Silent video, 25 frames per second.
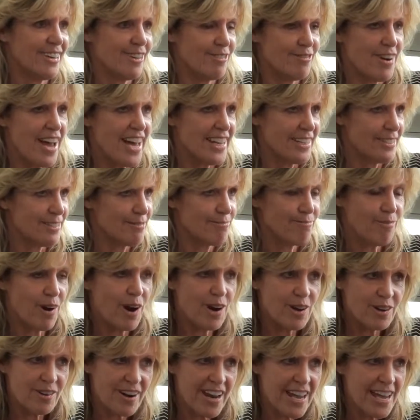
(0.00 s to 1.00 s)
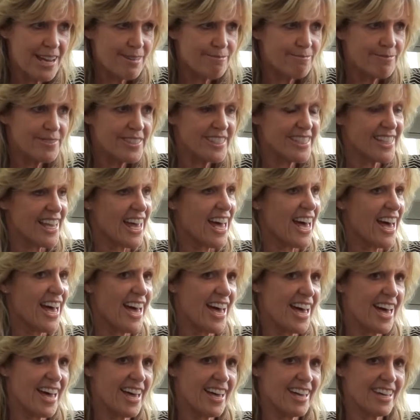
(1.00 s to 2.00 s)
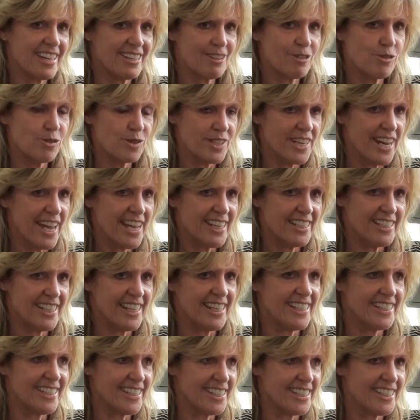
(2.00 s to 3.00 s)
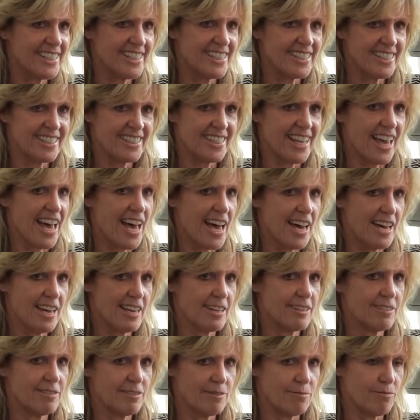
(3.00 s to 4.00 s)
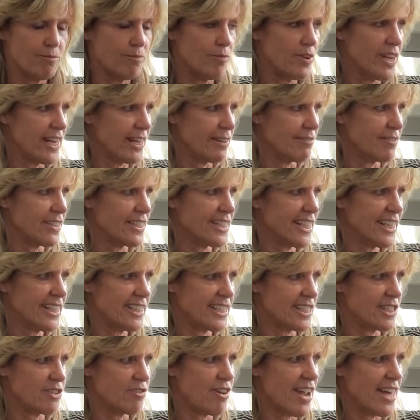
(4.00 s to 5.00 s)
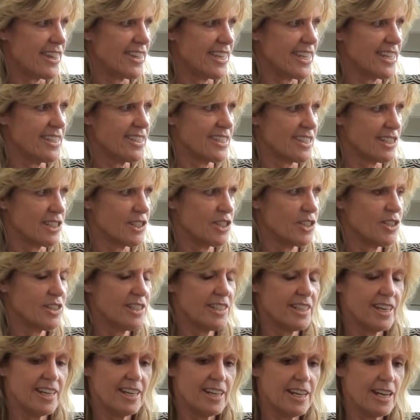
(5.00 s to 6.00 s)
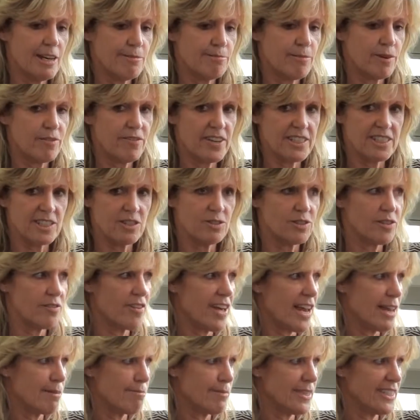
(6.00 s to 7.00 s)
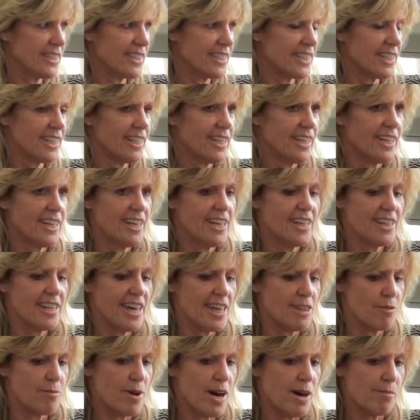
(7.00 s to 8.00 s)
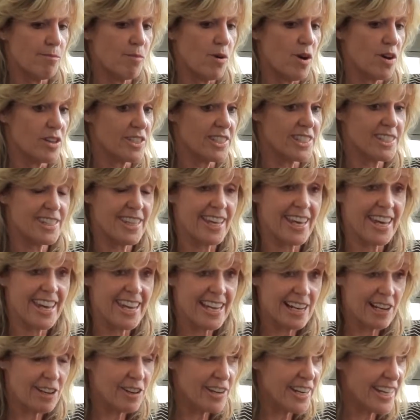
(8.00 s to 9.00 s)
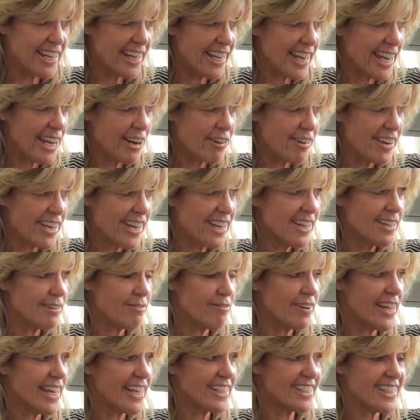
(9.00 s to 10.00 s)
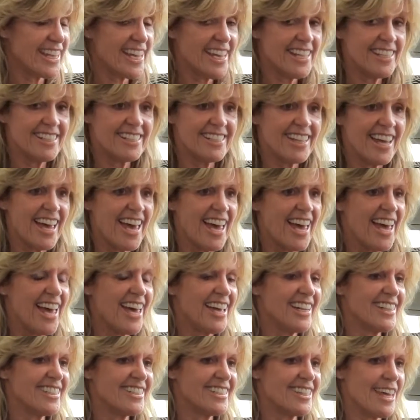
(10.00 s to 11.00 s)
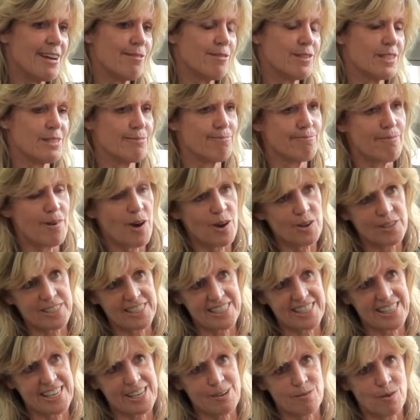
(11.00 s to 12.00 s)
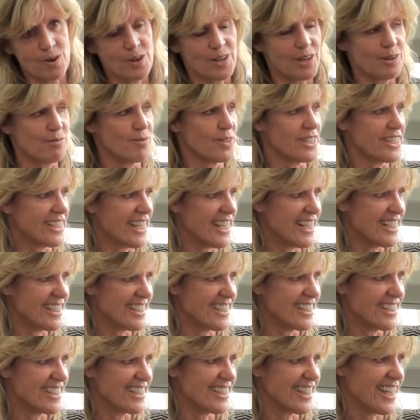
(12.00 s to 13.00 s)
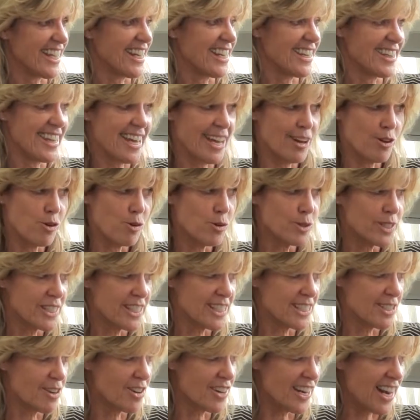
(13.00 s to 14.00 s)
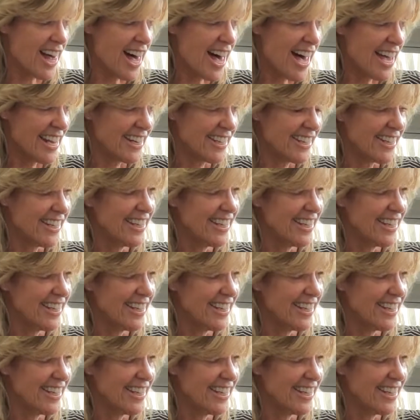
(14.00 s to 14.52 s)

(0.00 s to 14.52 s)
run programs, coordinate teachers, really for teachers around the institute, professional development. The other one was the e-learning area, FlexEd, and that was mostly working with teachers, getting their courses online,